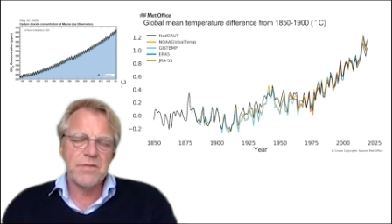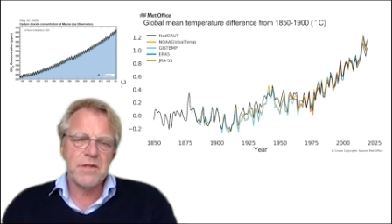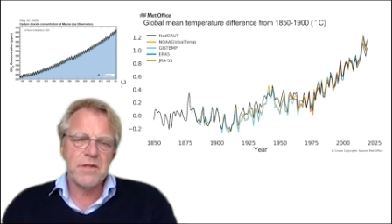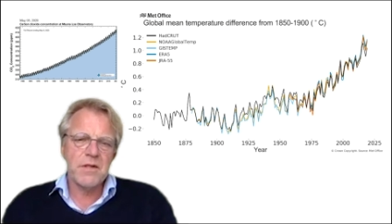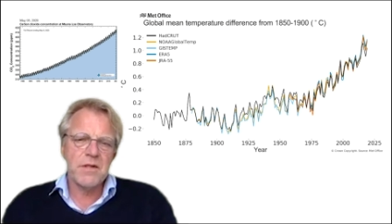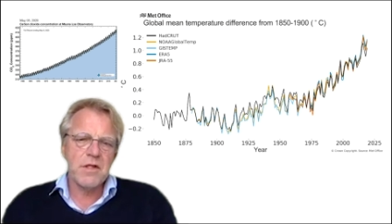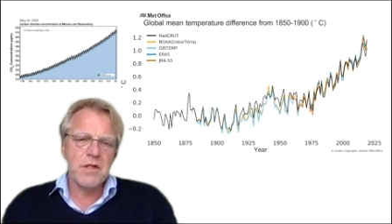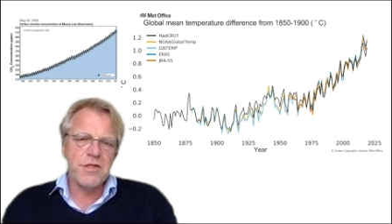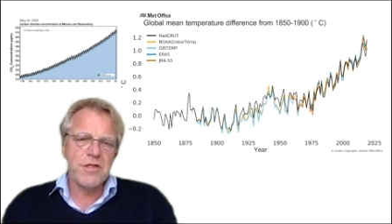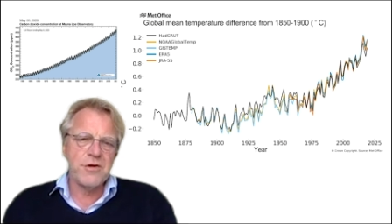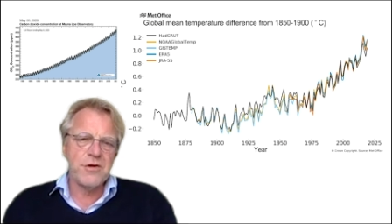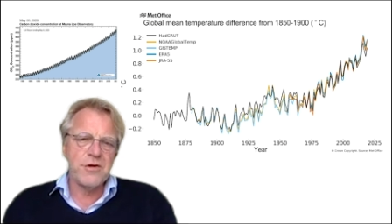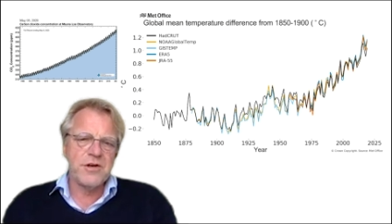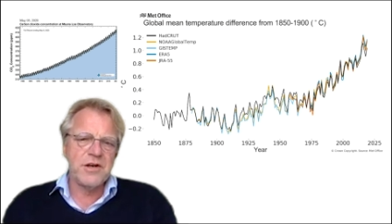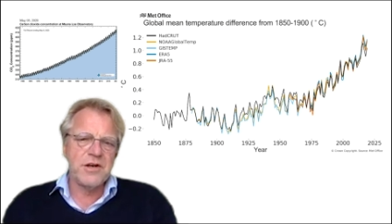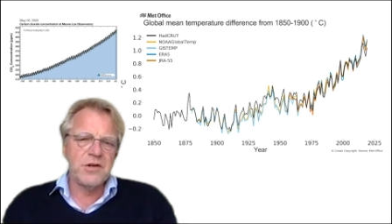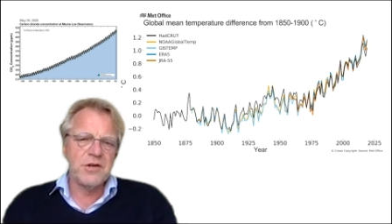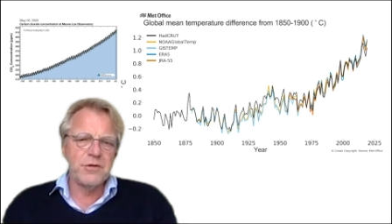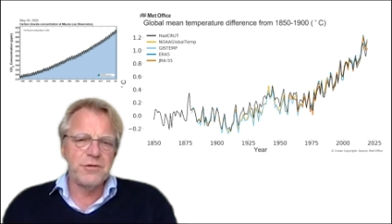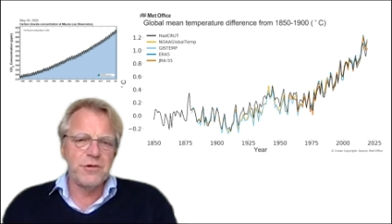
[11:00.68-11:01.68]
30
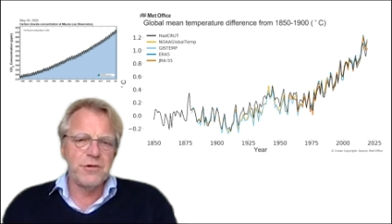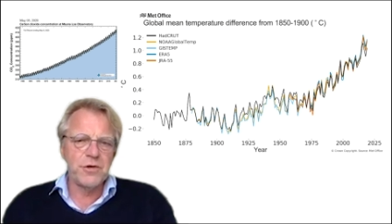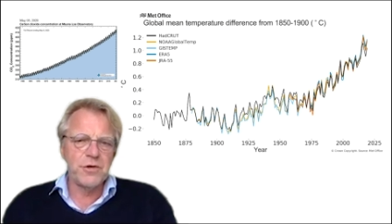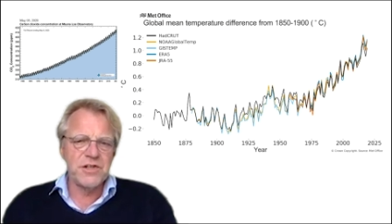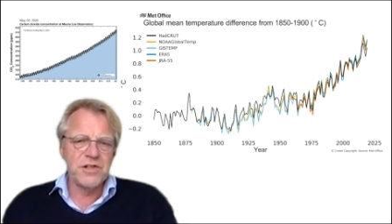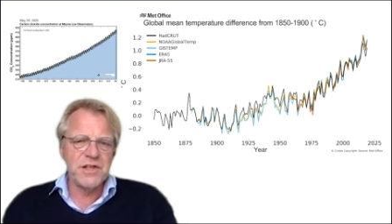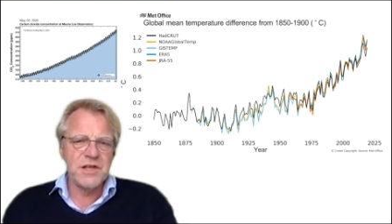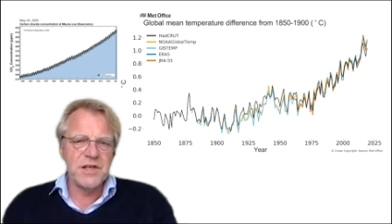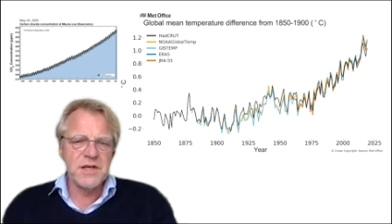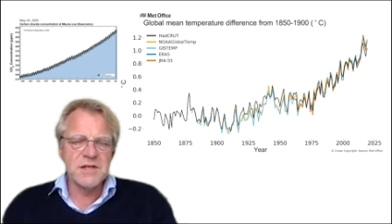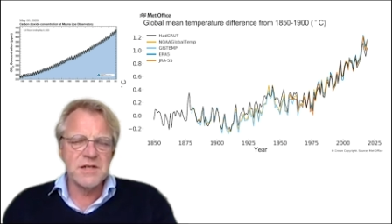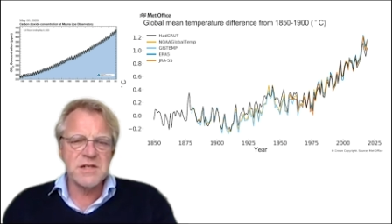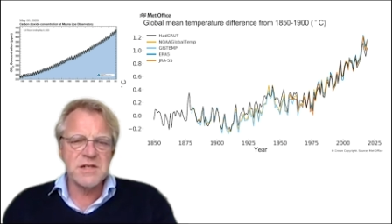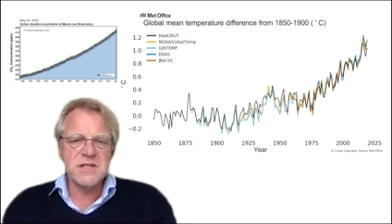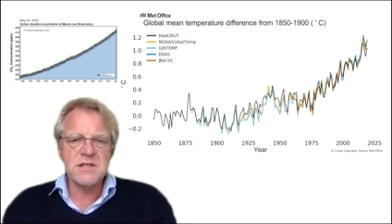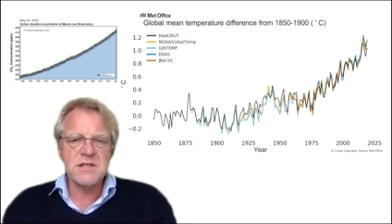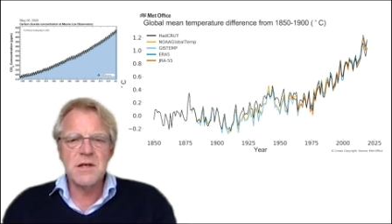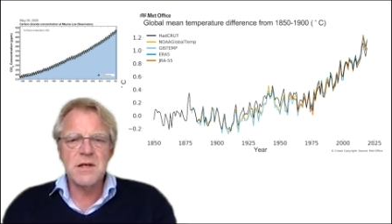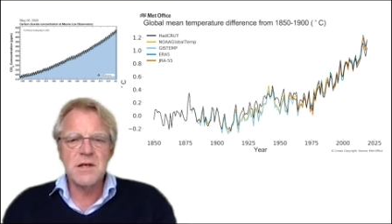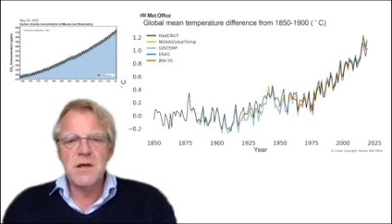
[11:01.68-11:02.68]
to 40 years,
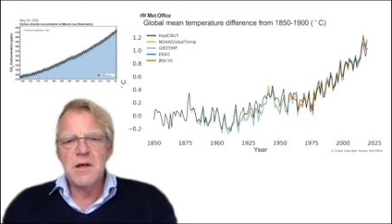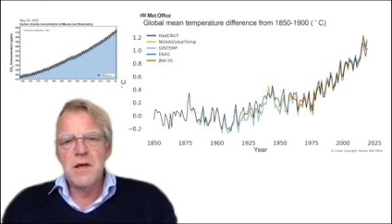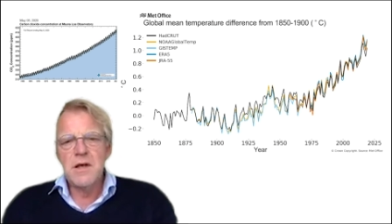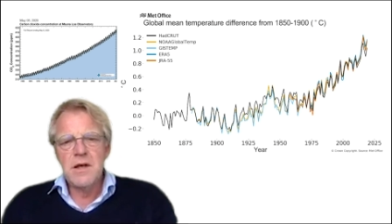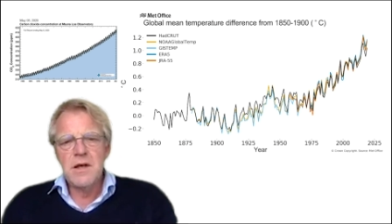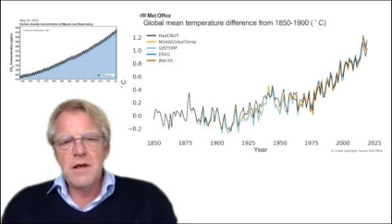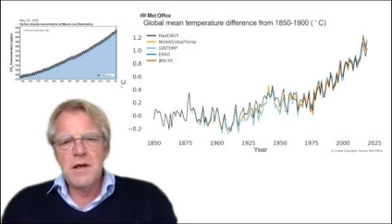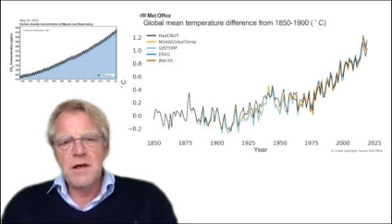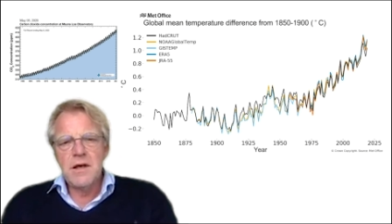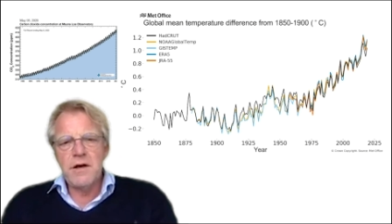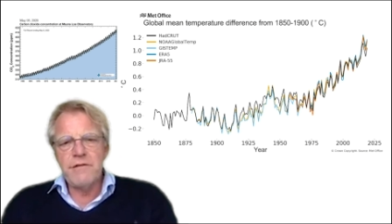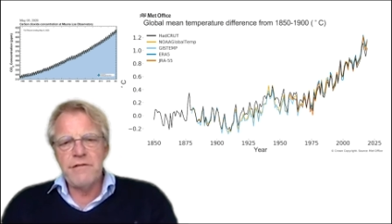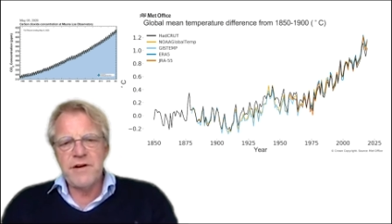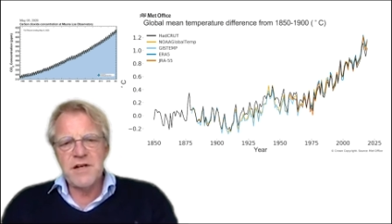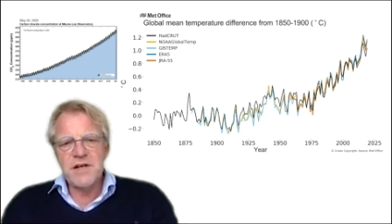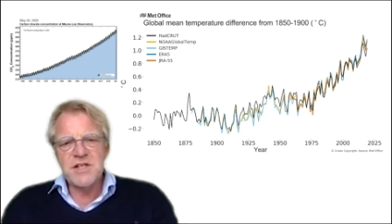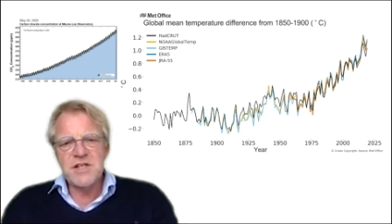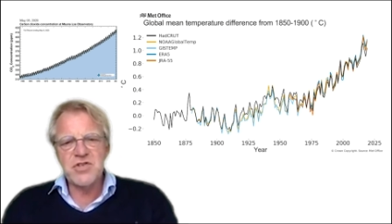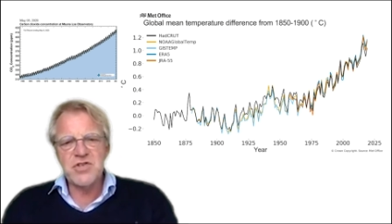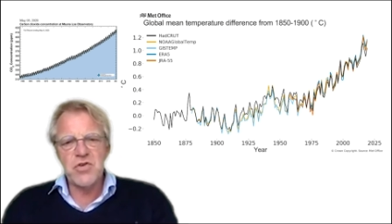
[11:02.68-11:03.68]
a
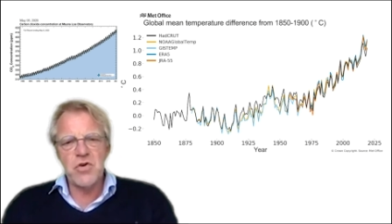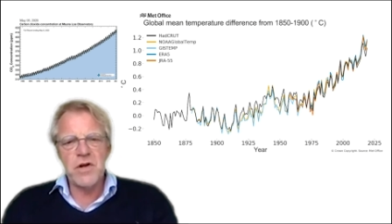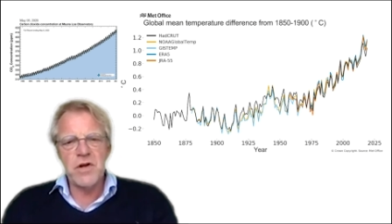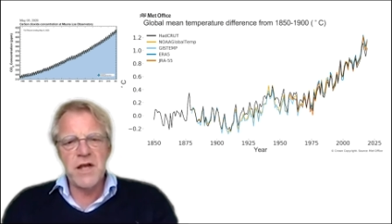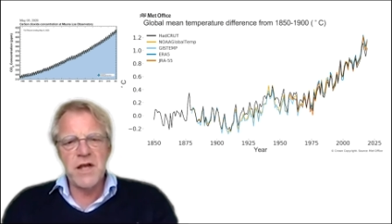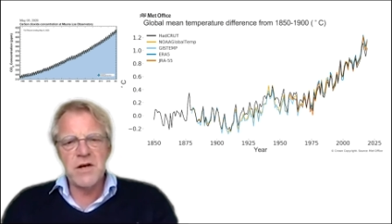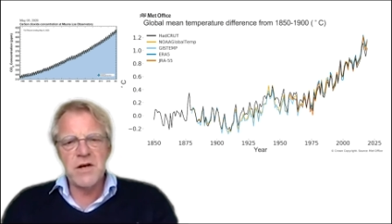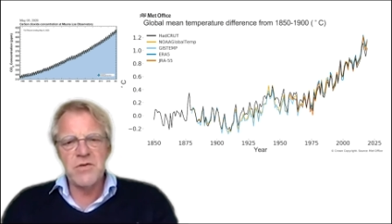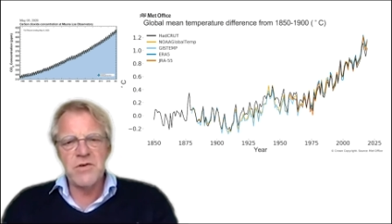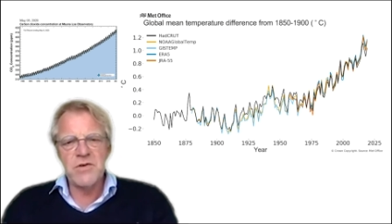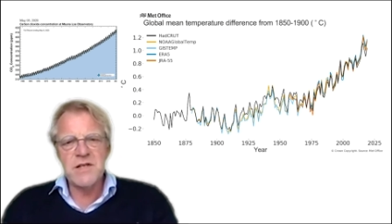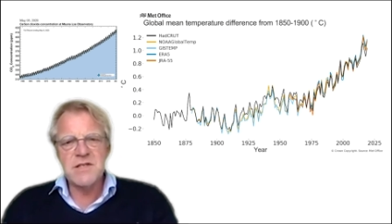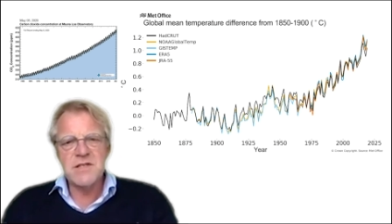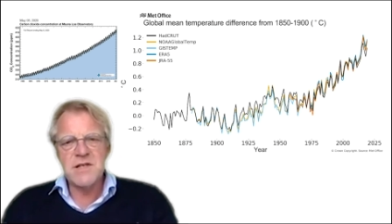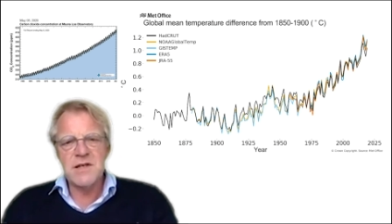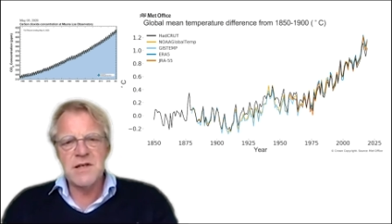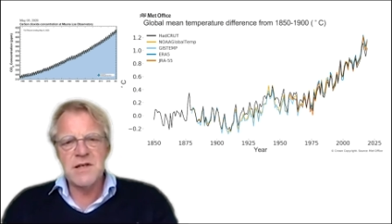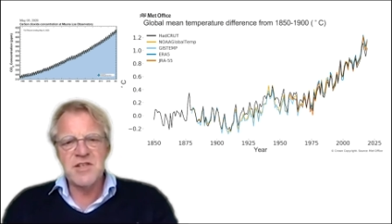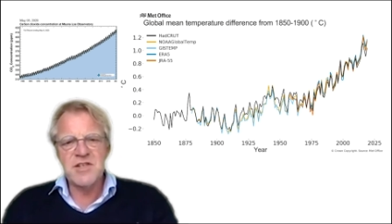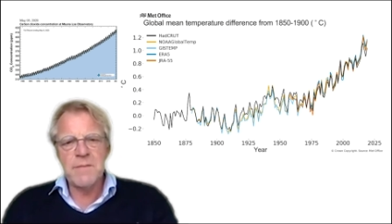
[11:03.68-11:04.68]
very strong increase
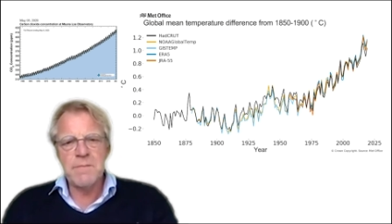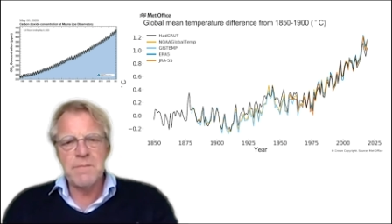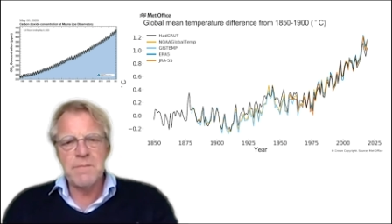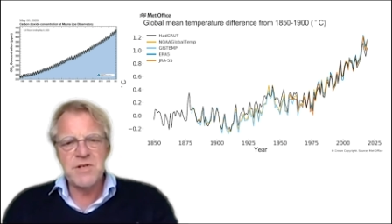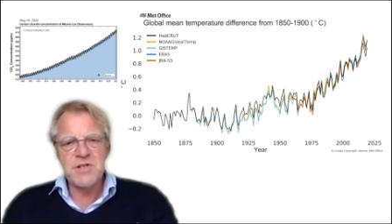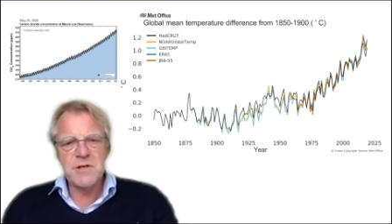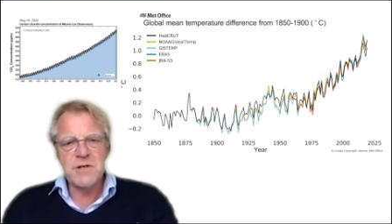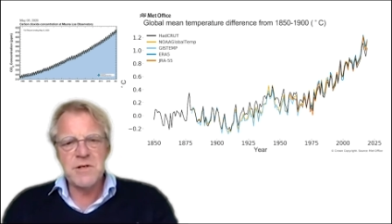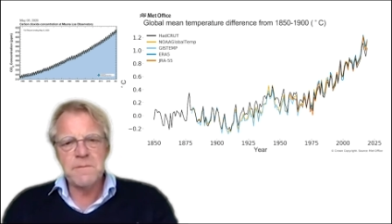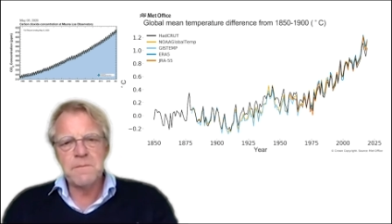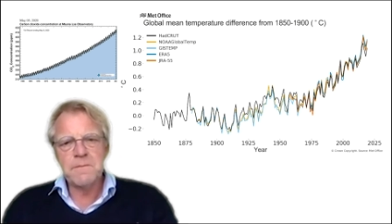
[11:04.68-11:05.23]
in the temperature.